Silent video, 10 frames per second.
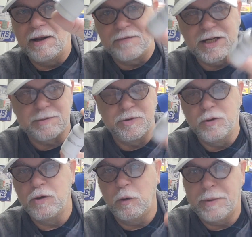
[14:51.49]
I've got some
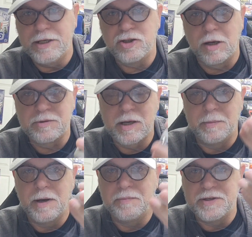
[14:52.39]
two-tone paint jobs
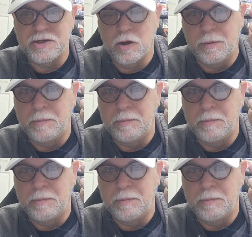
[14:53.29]
coming up. This is going to be